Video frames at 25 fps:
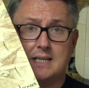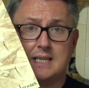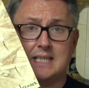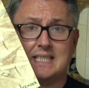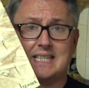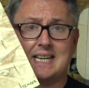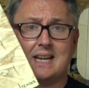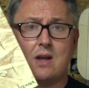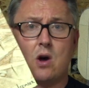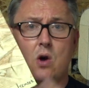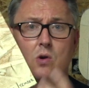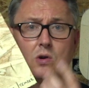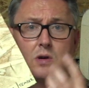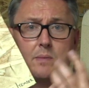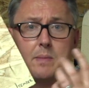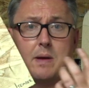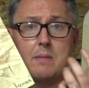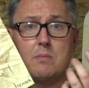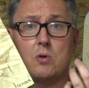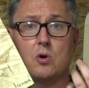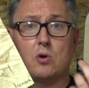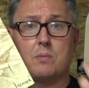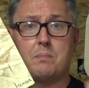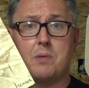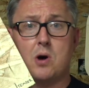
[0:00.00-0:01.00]
just to hold a
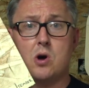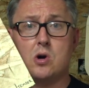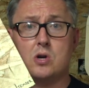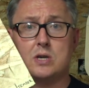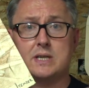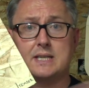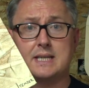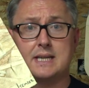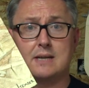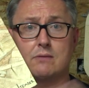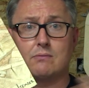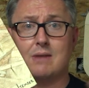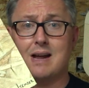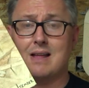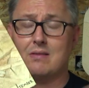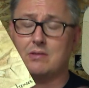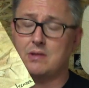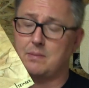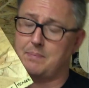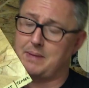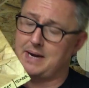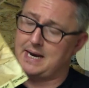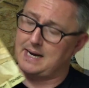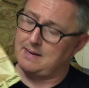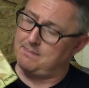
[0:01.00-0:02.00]
bit more epoxy around
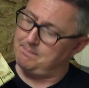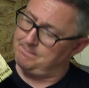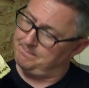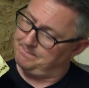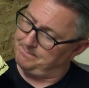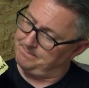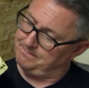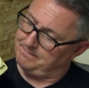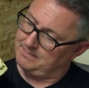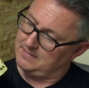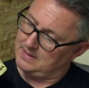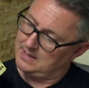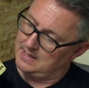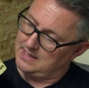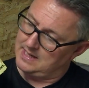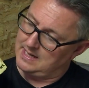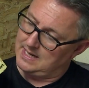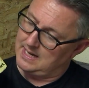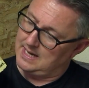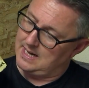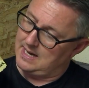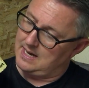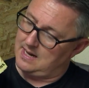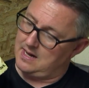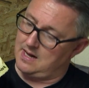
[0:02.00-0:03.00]
the pin.
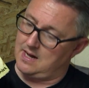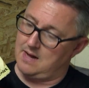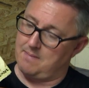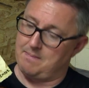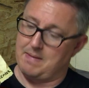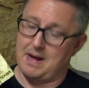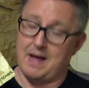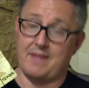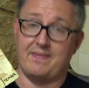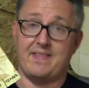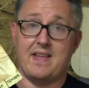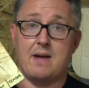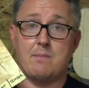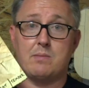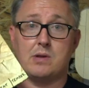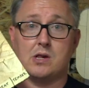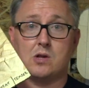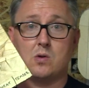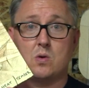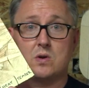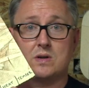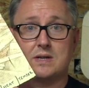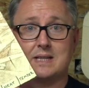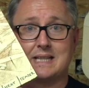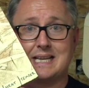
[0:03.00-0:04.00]
And then we'll
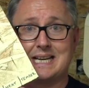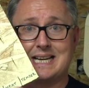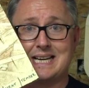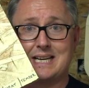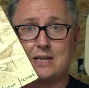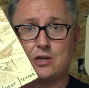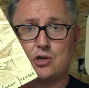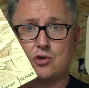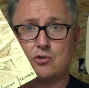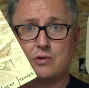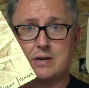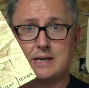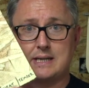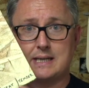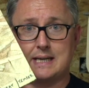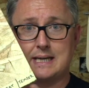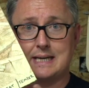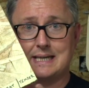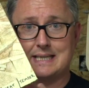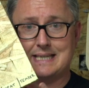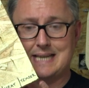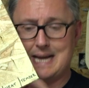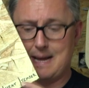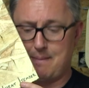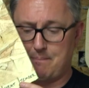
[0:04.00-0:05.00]
go into the heat treat
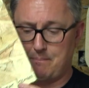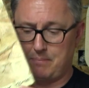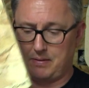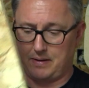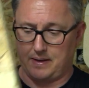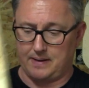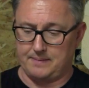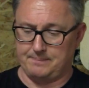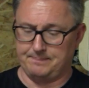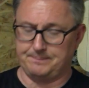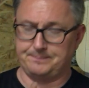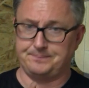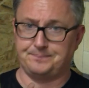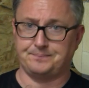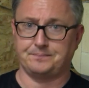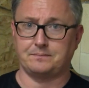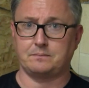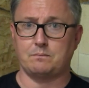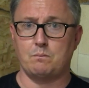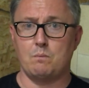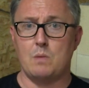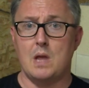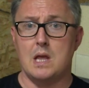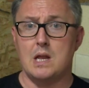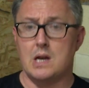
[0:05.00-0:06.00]
and temper.
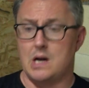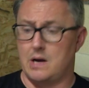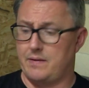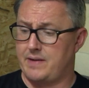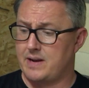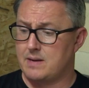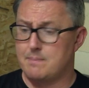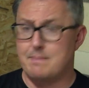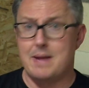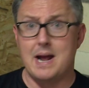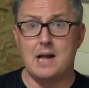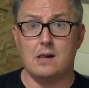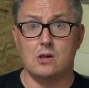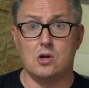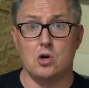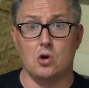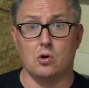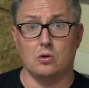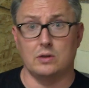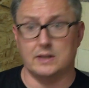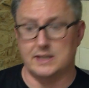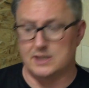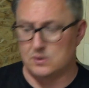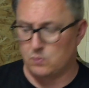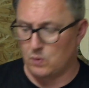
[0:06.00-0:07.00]
I've had a mail
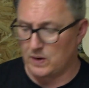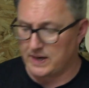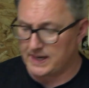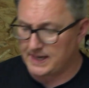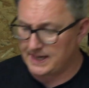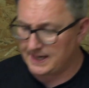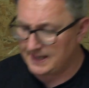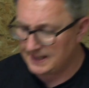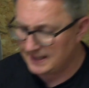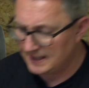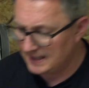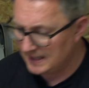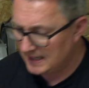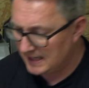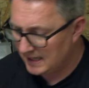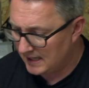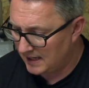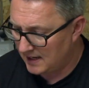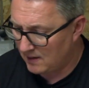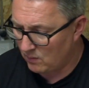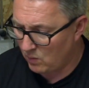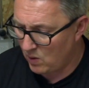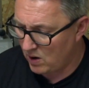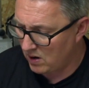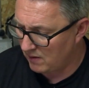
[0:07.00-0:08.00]
call this week
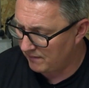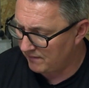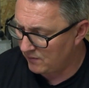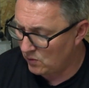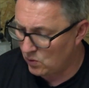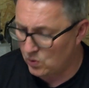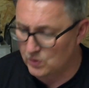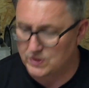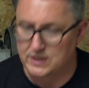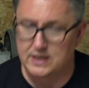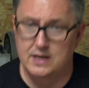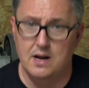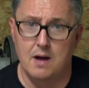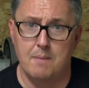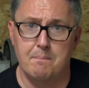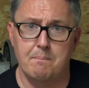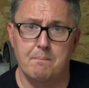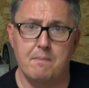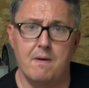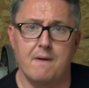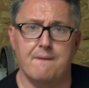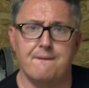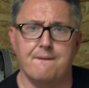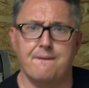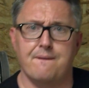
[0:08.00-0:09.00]
where I've ordered a
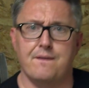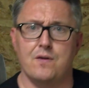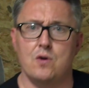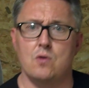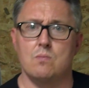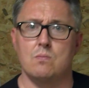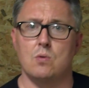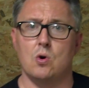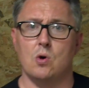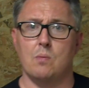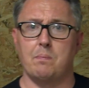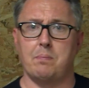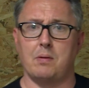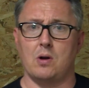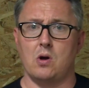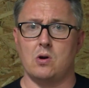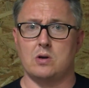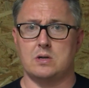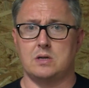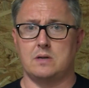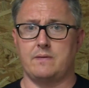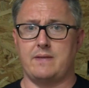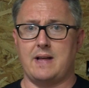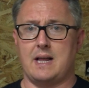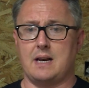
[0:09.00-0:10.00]
few more
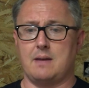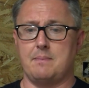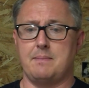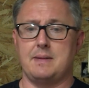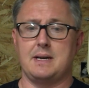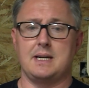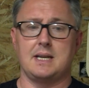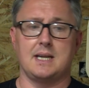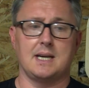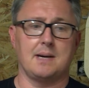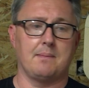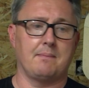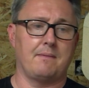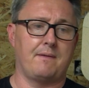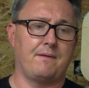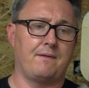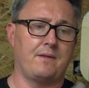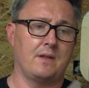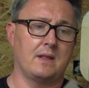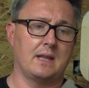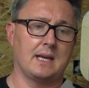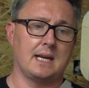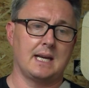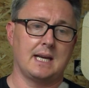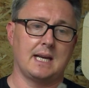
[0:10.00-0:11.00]
blocks of aluminium
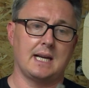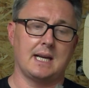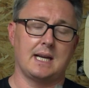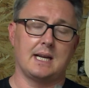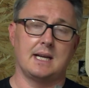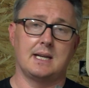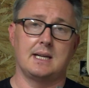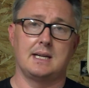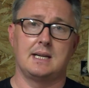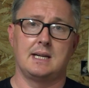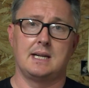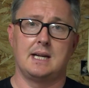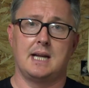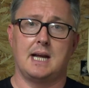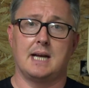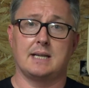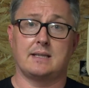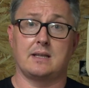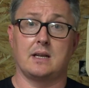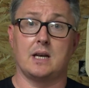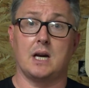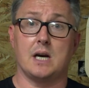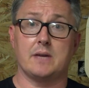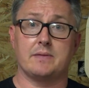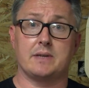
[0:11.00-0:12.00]
as
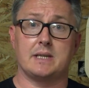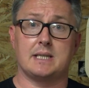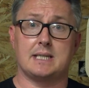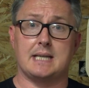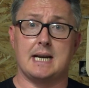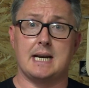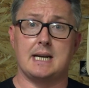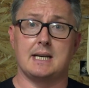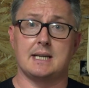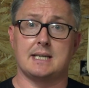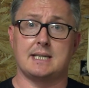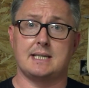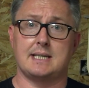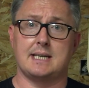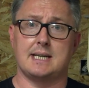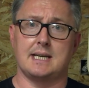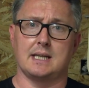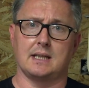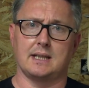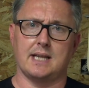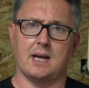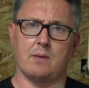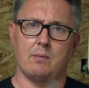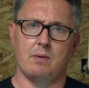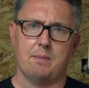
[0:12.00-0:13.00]
the knives are stainless
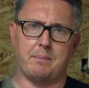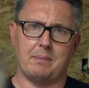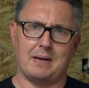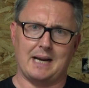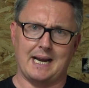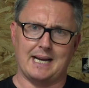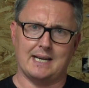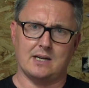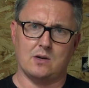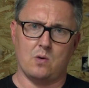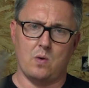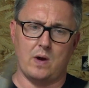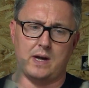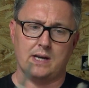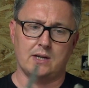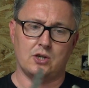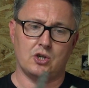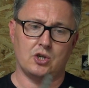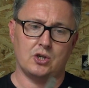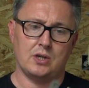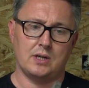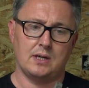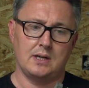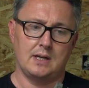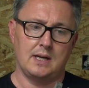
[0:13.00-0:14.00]
steel, they'll be plate
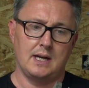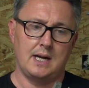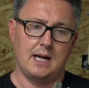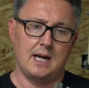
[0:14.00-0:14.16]
quenched.